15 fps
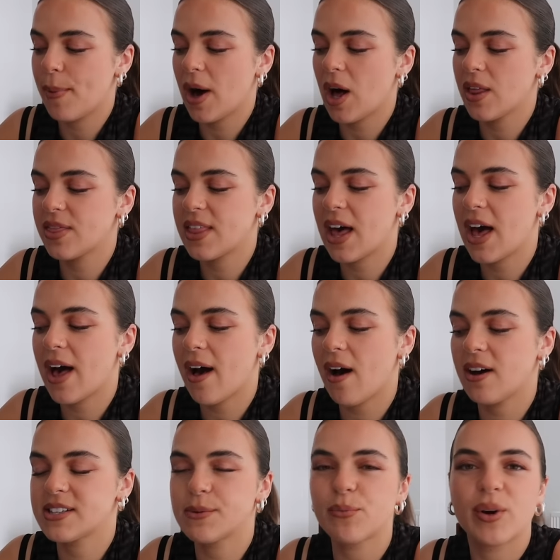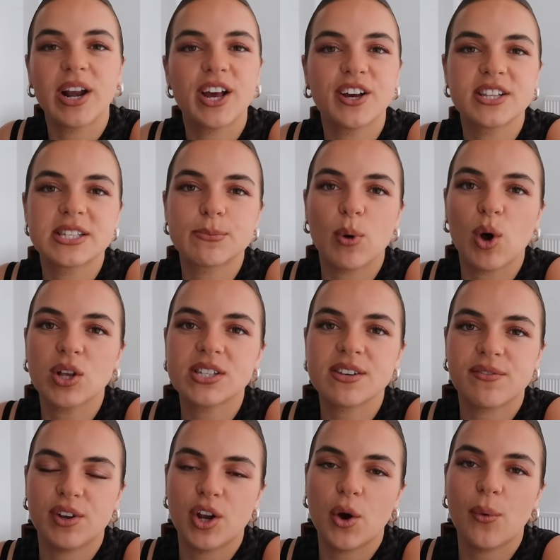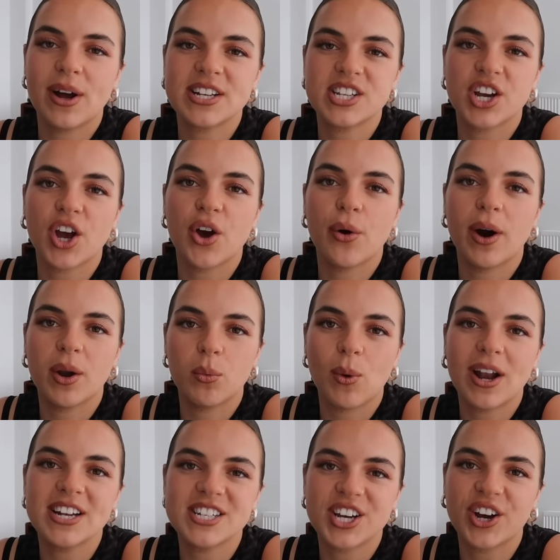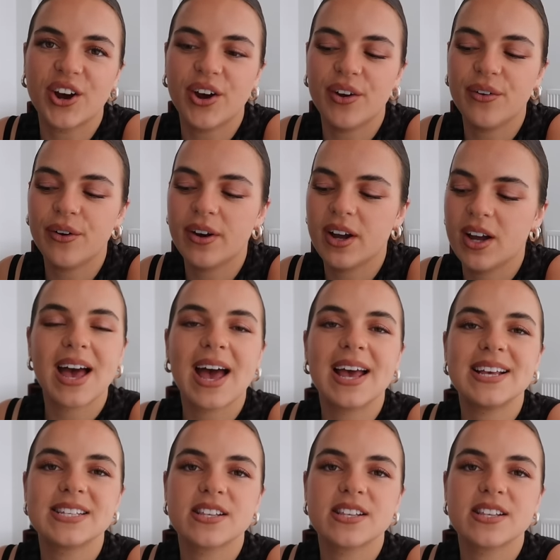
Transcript: but there are some really good spots if you know where to go and when to go. There